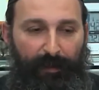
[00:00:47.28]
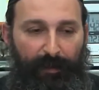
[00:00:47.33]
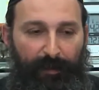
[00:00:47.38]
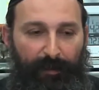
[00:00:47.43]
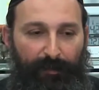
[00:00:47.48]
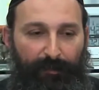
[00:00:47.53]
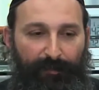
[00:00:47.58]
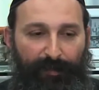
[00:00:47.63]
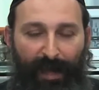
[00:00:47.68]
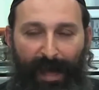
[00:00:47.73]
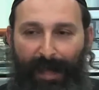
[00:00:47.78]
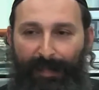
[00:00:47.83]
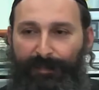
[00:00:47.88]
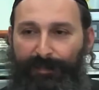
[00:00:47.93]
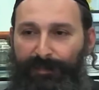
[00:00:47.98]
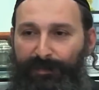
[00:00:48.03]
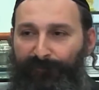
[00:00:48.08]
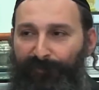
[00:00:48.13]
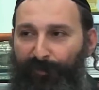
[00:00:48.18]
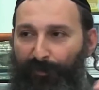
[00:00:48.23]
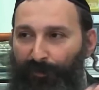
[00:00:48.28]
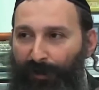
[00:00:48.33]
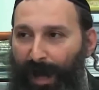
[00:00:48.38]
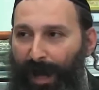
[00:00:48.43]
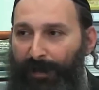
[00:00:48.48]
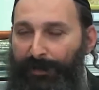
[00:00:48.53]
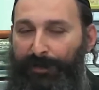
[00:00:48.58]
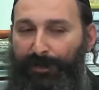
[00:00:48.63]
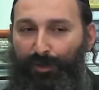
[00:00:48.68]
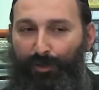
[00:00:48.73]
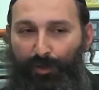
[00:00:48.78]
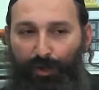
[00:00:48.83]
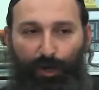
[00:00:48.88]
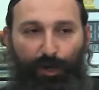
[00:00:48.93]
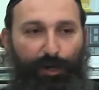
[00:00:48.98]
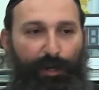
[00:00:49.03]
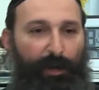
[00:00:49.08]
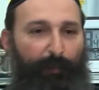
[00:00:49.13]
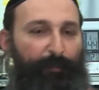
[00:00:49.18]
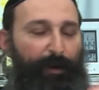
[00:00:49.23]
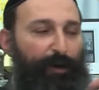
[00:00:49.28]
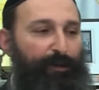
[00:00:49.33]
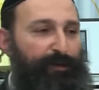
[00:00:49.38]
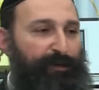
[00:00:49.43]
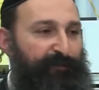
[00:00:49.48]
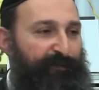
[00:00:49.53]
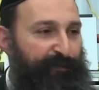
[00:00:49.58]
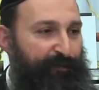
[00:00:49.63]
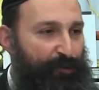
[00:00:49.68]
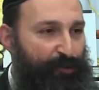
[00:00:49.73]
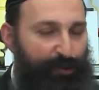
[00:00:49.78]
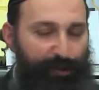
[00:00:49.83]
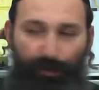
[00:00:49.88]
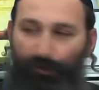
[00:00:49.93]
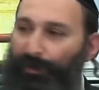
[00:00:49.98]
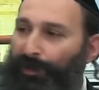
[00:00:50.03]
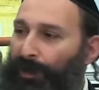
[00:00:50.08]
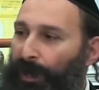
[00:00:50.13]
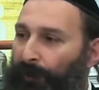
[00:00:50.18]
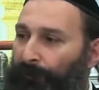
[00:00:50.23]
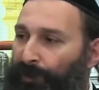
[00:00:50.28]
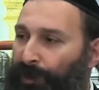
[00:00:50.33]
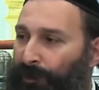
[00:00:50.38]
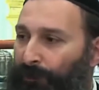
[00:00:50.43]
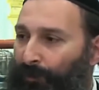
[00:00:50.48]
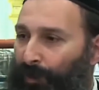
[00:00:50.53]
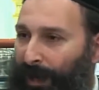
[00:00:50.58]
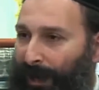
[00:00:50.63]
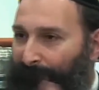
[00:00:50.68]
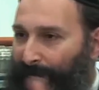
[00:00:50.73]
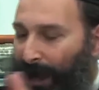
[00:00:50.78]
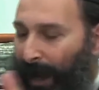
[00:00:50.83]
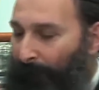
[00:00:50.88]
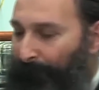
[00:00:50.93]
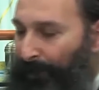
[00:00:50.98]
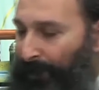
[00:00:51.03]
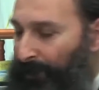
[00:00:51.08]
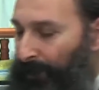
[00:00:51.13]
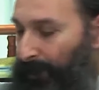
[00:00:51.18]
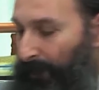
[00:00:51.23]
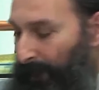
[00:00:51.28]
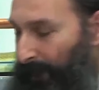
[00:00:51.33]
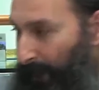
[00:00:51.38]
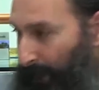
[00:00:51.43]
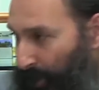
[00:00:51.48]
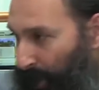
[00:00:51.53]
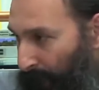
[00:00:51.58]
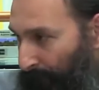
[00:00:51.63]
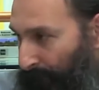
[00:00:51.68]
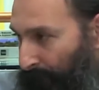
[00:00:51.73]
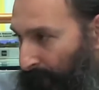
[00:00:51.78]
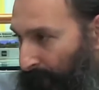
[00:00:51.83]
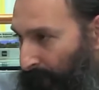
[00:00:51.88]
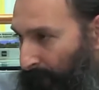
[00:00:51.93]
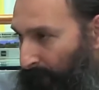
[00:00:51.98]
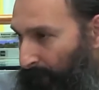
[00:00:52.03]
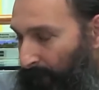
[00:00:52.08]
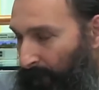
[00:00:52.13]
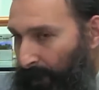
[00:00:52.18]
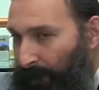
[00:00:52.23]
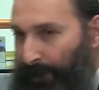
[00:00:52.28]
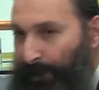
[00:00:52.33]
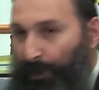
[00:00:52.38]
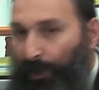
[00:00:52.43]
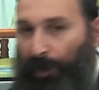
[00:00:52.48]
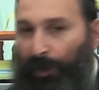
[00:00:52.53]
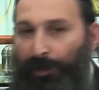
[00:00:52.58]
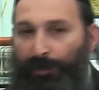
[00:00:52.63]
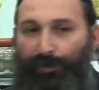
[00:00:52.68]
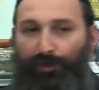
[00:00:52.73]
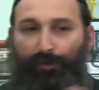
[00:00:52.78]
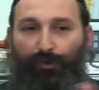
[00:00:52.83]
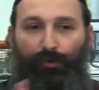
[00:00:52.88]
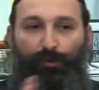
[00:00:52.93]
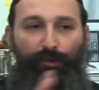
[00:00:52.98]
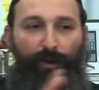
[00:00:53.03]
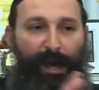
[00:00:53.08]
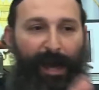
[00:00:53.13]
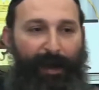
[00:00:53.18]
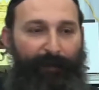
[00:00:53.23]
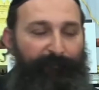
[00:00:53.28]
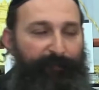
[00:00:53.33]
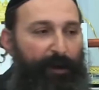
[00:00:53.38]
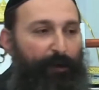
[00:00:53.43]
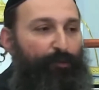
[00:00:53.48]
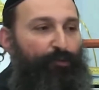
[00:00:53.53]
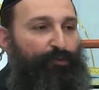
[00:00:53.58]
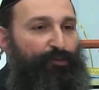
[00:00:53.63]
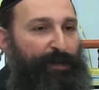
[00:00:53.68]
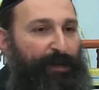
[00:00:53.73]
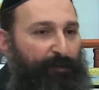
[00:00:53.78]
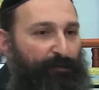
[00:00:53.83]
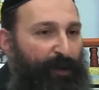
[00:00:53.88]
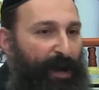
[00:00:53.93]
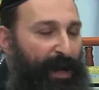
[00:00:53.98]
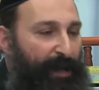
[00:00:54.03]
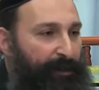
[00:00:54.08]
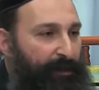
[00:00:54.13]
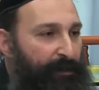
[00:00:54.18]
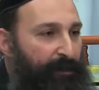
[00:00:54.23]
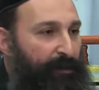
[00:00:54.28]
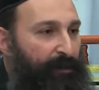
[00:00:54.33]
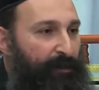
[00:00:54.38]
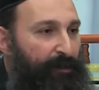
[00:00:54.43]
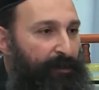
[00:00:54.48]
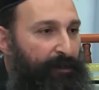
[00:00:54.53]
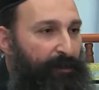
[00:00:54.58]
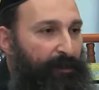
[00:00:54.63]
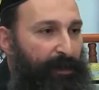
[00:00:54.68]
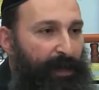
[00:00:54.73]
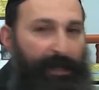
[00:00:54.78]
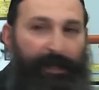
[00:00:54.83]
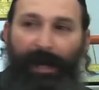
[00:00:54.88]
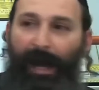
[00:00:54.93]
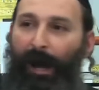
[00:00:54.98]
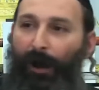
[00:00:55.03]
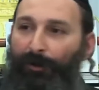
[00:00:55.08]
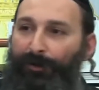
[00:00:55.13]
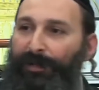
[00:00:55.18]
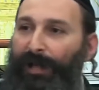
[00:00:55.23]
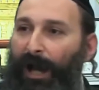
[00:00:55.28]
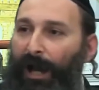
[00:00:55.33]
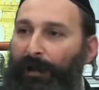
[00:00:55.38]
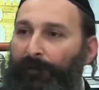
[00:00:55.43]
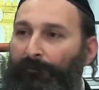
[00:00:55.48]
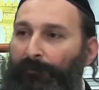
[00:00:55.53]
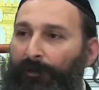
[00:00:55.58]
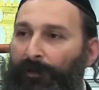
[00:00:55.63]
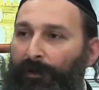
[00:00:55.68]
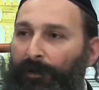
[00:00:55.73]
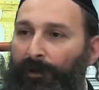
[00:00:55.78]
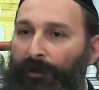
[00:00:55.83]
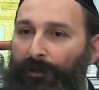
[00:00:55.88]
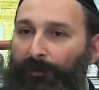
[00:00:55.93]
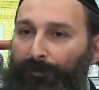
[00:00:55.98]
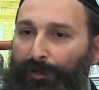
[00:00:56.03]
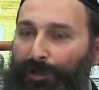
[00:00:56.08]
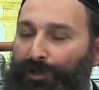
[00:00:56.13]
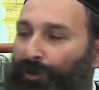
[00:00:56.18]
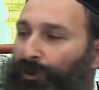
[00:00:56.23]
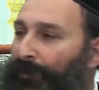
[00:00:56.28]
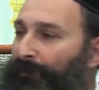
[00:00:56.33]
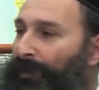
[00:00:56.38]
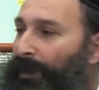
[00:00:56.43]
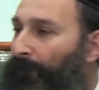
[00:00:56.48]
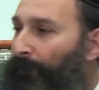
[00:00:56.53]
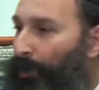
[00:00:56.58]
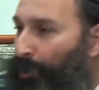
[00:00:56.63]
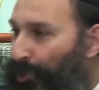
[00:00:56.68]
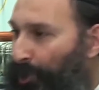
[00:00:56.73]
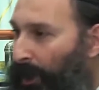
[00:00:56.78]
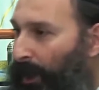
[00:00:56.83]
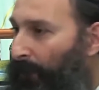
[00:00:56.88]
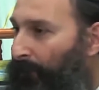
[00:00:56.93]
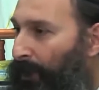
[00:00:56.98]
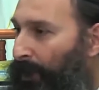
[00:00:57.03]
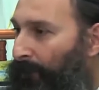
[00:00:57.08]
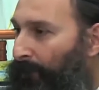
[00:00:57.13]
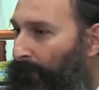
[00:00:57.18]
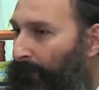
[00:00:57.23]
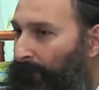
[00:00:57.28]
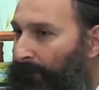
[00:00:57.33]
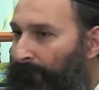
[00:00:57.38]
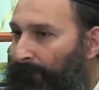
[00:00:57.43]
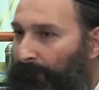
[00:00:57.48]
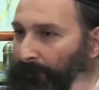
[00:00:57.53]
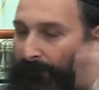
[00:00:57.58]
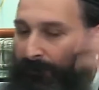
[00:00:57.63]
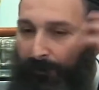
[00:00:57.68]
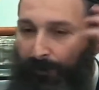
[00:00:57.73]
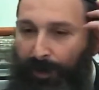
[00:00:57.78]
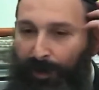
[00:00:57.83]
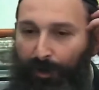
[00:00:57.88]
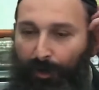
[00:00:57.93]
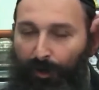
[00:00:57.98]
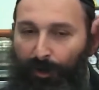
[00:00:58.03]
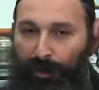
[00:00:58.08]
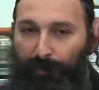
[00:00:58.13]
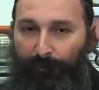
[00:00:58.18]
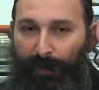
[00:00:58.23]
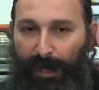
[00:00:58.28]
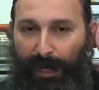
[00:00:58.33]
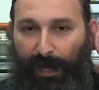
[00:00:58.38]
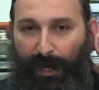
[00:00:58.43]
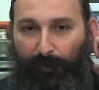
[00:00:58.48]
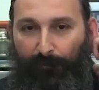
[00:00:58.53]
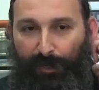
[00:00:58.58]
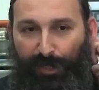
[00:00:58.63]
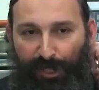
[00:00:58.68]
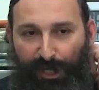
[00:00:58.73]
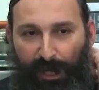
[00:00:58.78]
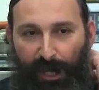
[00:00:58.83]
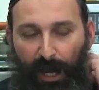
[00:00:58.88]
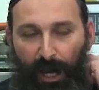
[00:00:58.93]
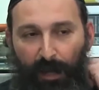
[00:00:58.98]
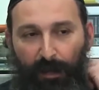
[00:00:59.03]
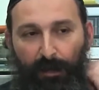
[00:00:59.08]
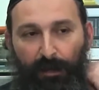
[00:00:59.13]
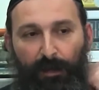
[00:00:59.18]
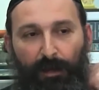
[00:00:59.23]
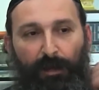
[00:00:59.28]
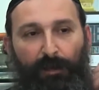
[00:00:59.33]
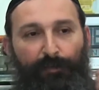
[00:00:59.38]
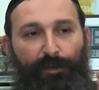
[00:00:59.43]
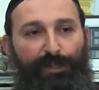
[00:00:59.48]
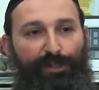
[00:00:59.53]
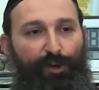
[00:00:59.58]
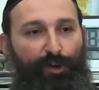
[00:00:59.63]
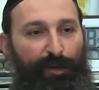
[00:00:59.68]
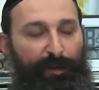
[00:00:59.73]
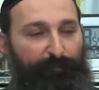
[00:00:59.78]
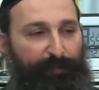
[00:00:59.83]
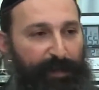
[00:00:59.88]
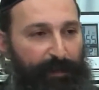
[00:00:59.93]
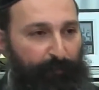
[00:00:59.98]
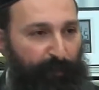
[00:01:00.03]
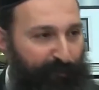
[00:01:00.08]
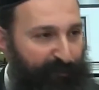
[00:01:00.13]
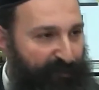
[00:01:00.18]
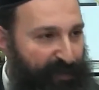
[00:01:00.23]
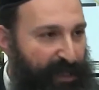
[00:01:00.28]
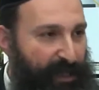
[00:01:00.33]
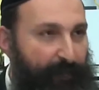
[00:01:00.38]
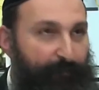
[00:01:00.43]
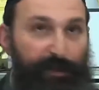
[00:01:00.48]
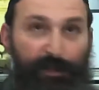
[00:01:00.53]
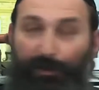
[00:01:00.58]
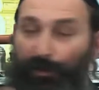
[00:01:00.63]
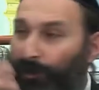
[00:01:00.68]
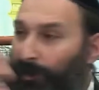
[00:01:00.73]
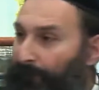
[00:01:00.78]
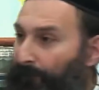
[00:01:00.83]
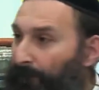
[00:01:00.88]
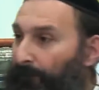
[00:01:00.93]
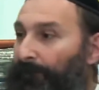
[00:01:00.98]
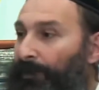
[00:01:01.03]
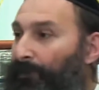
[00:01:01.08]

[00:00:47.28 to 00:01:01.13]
that's for us to learn about the future redemption. Whatever happened in Egypt is going to have a rerun in our time. There's going to be a Moshe Rabbeinu, we call him Melech HaMashiach. There's going to be moftim, there's going to be